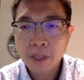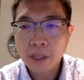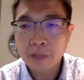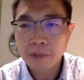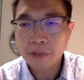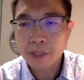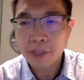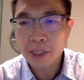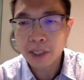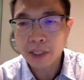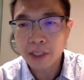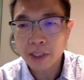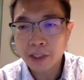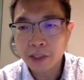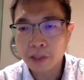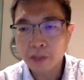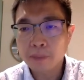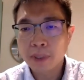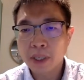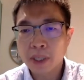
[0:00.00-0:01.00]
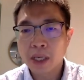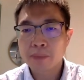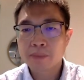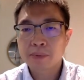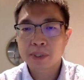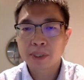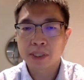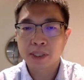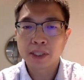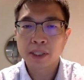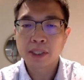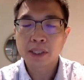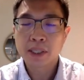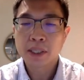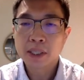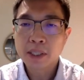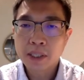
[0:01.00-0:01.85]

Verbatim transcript: If you get a needle biopsy,